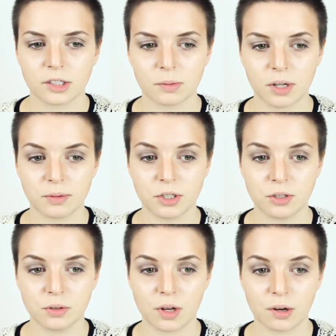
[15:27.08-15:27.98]
Sometimes you
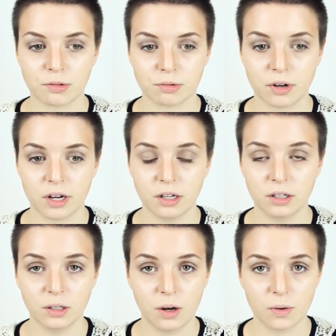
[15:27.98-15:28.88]
do go through it
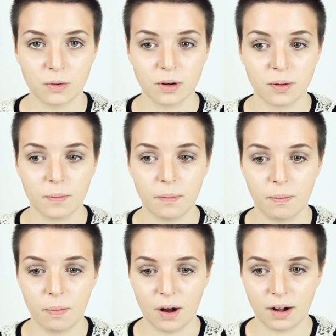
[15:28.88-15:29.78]
alone,
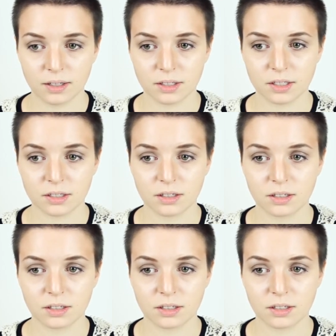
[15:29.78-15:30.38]
but